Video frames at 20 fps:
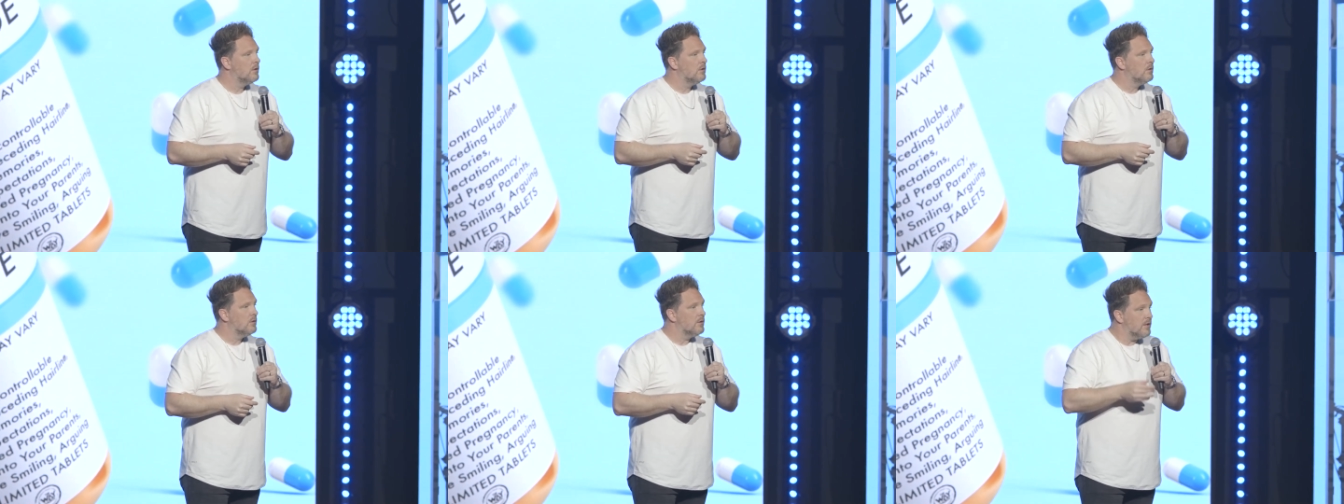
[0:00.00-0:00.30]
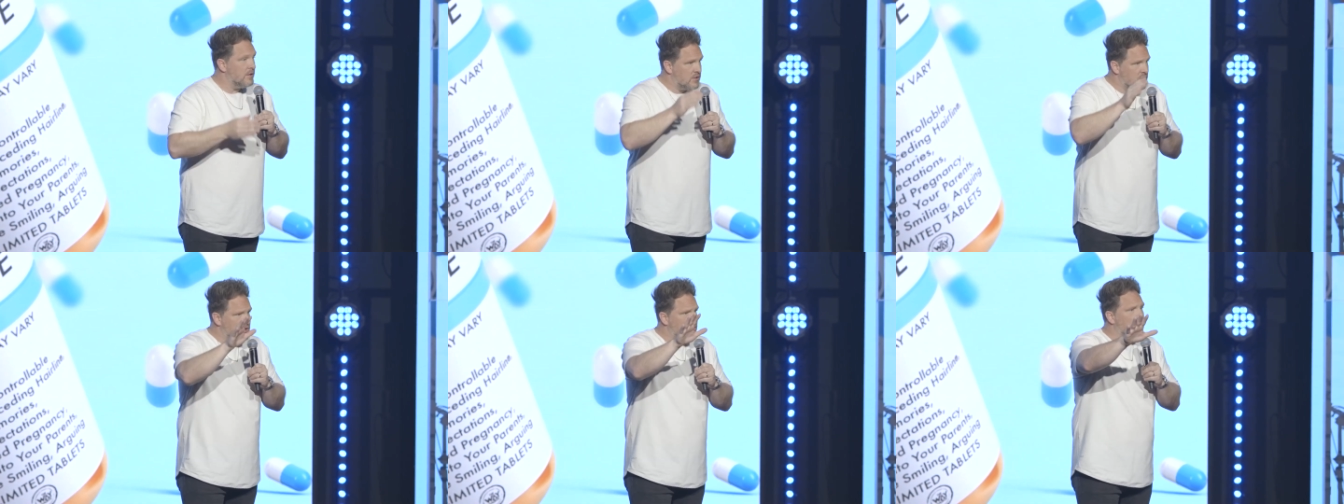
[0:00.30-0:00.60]

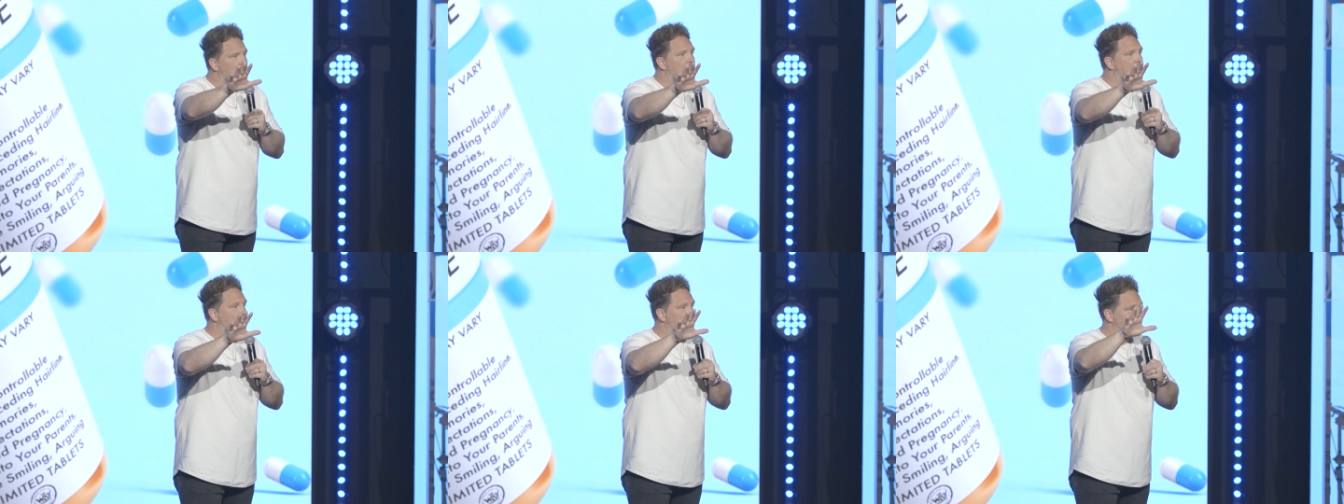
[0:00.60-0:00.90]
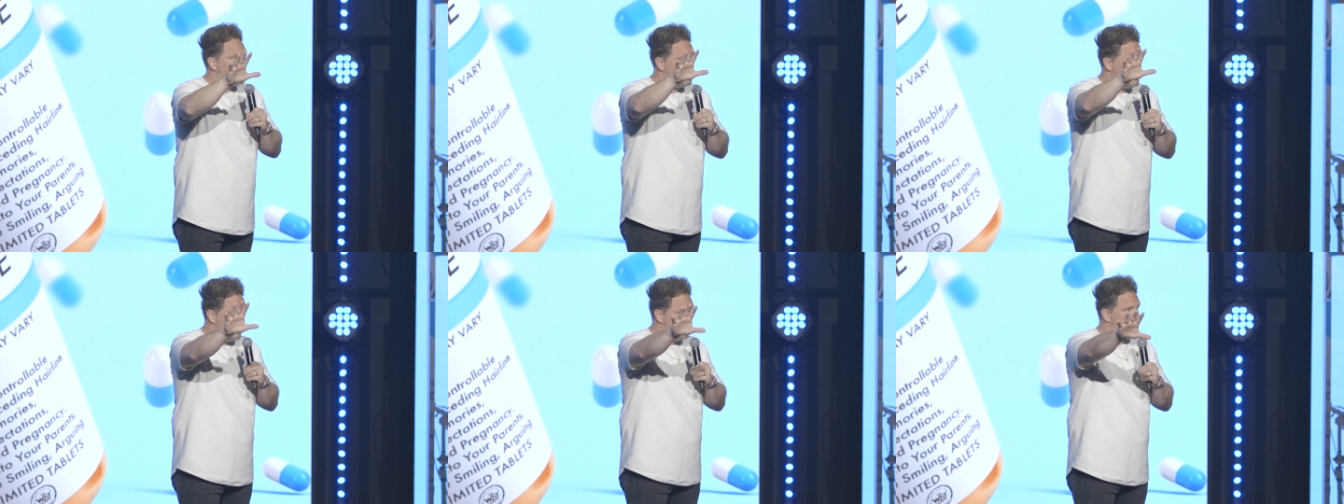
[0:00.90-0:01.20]
This is your house,
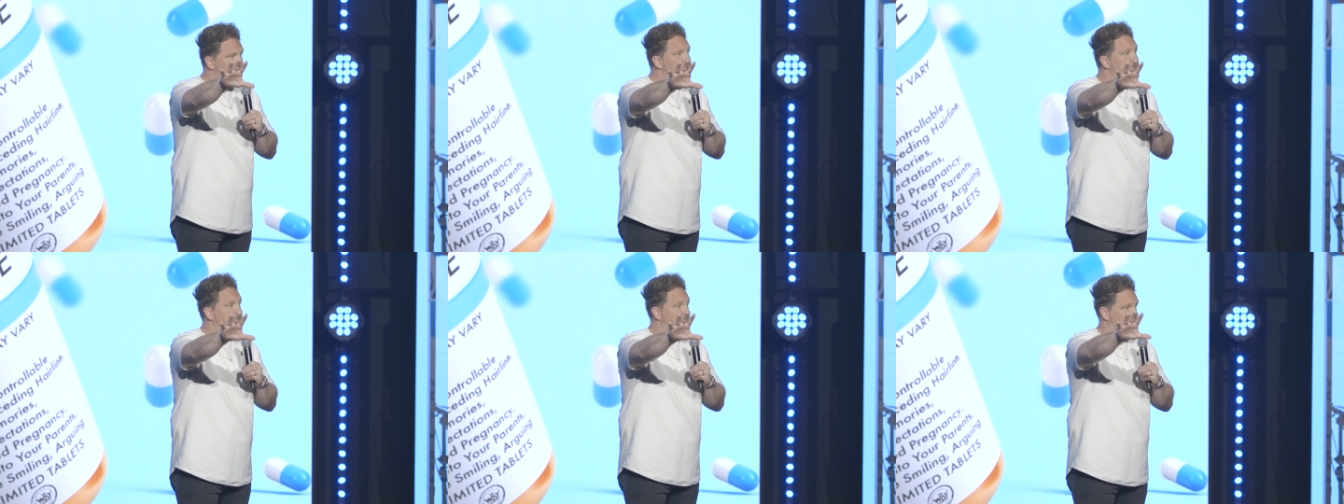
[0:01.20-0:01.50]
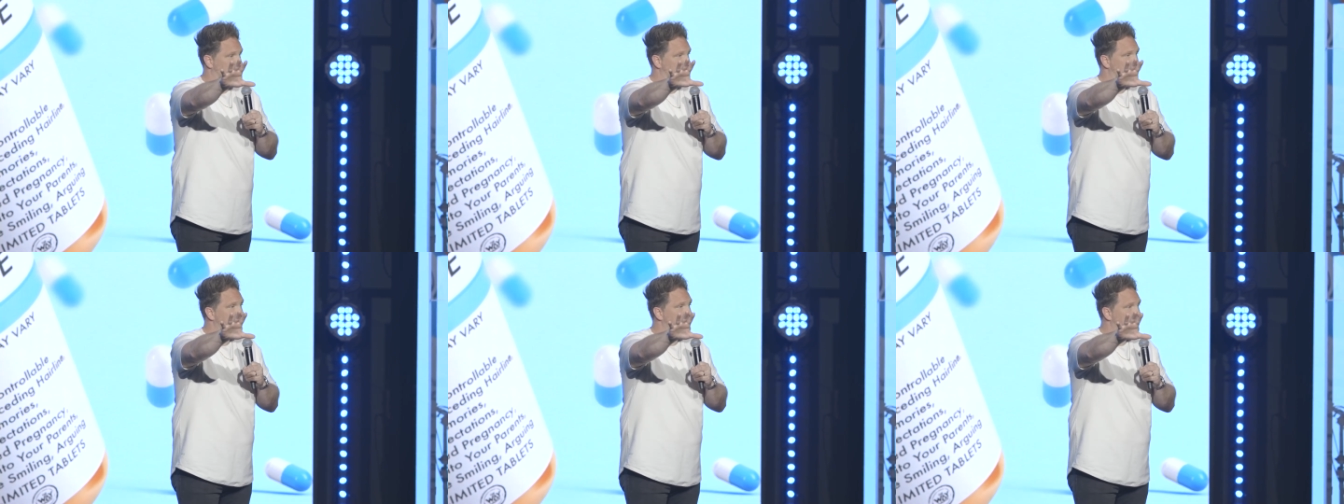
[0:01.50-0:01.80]
10%
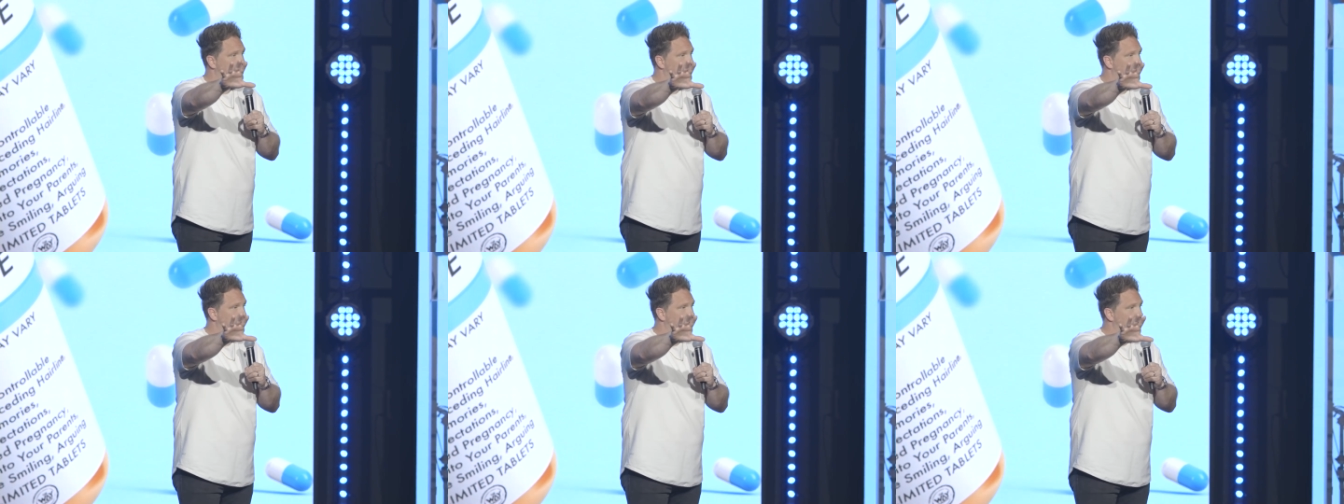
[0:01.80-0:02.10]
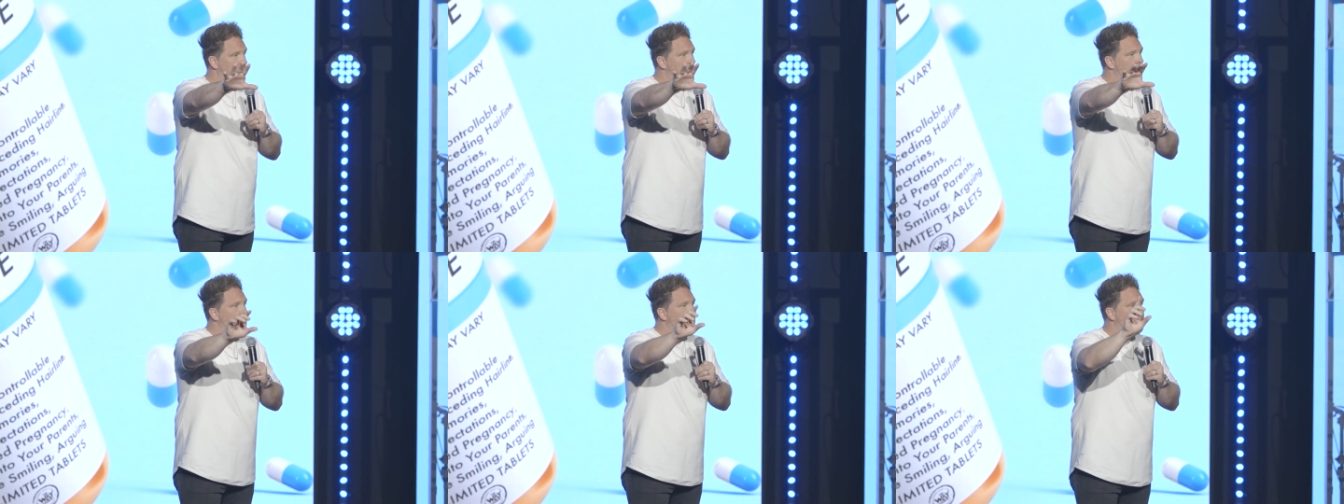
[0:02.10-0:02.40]

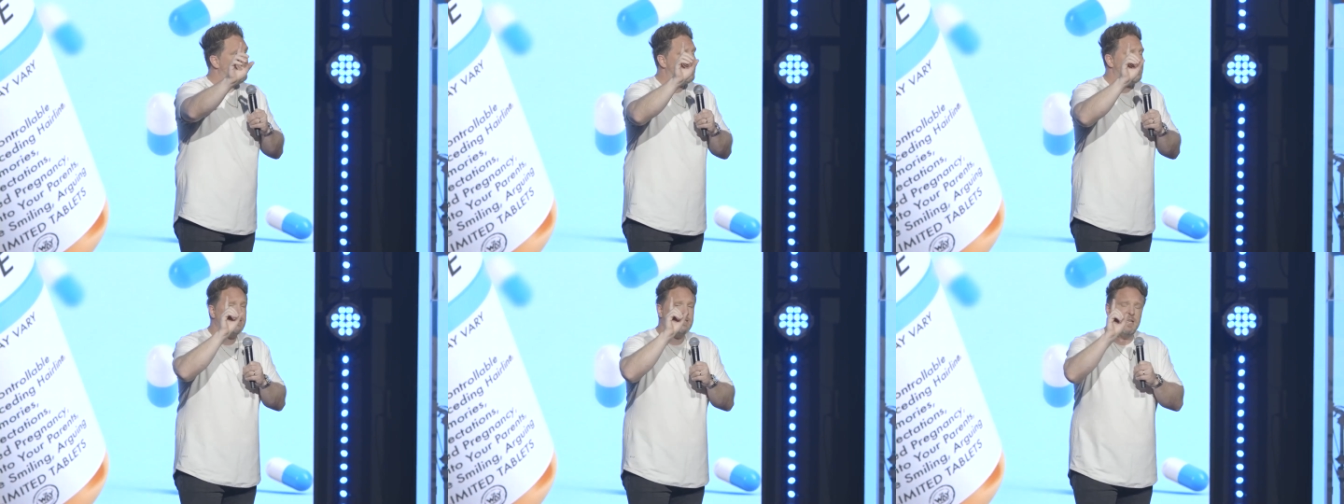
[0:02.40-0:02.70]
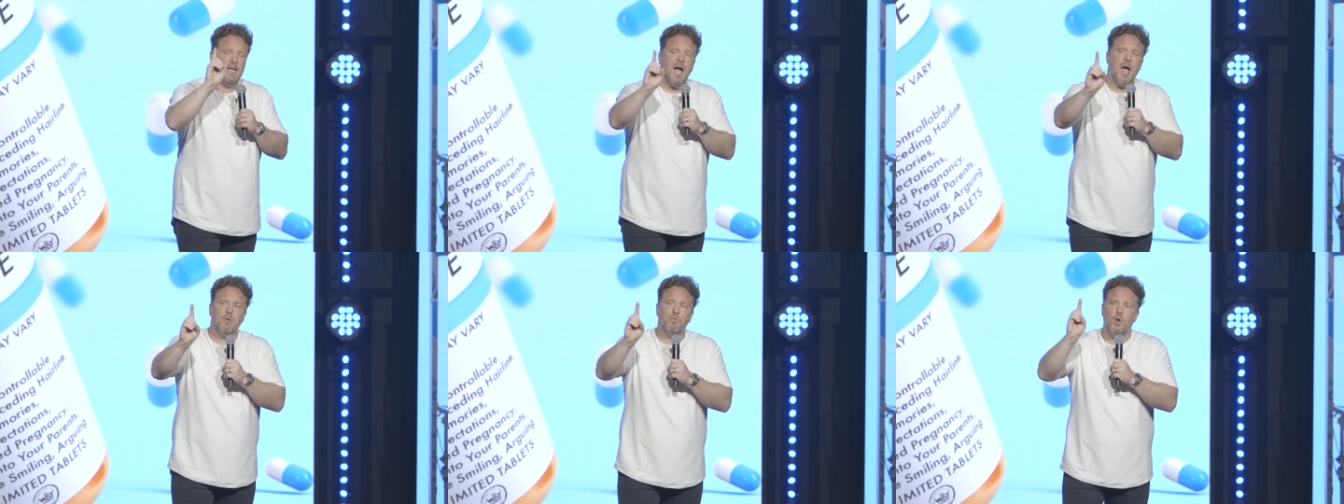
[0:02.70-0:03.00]
because
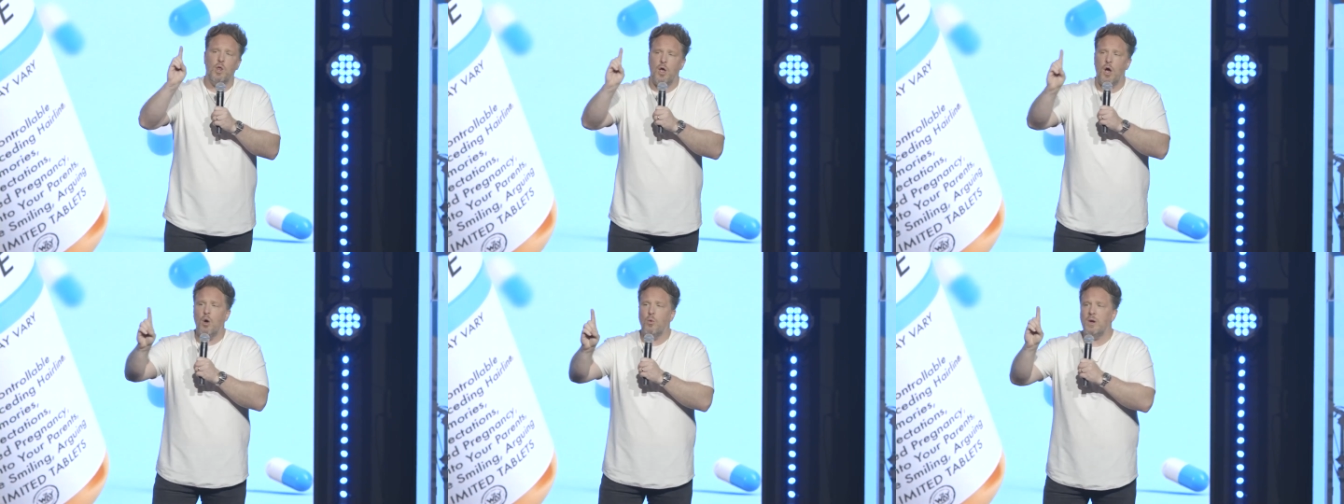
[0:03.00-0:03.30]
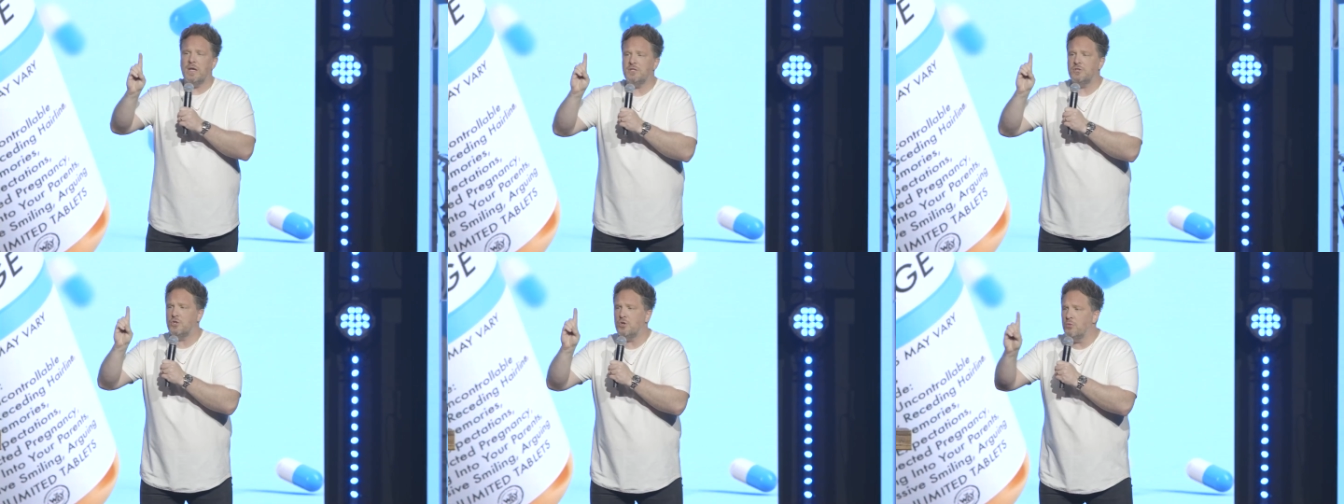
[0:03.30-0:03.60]
God will
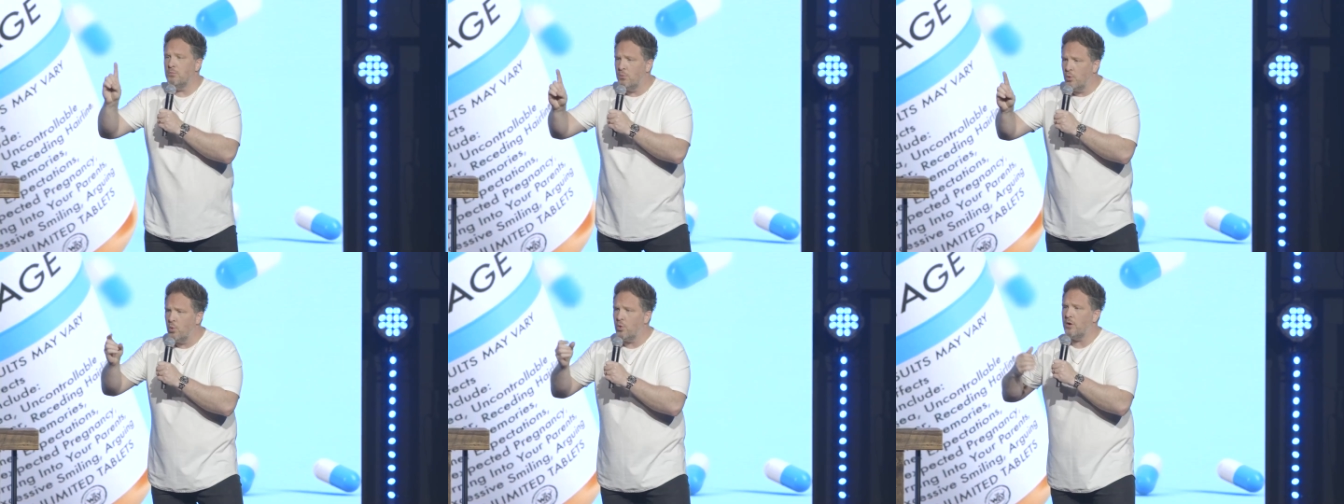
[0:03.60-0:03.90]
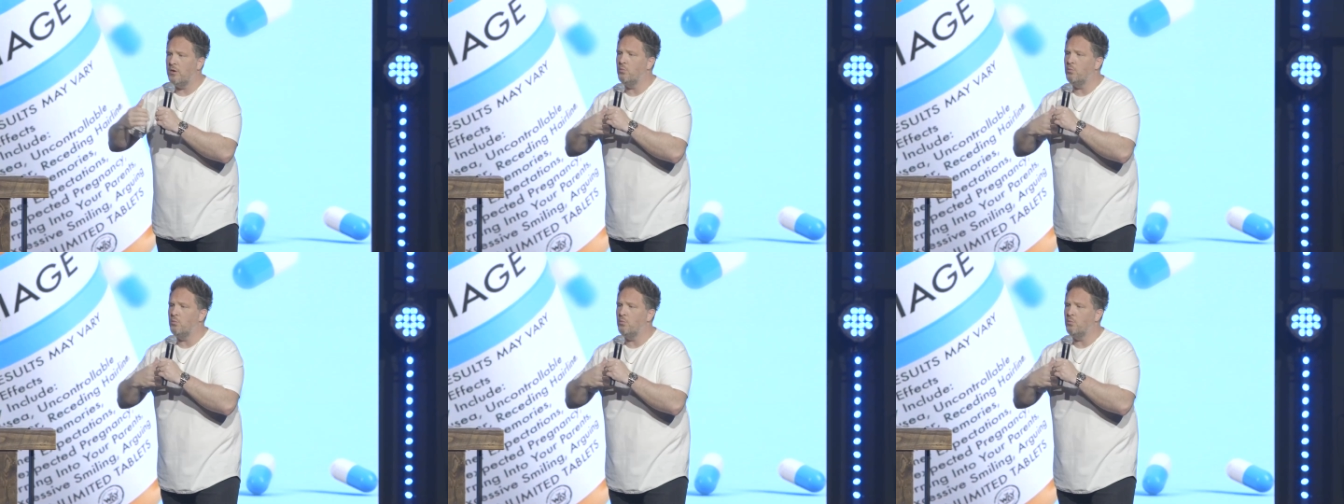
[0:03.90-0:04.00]
always do more.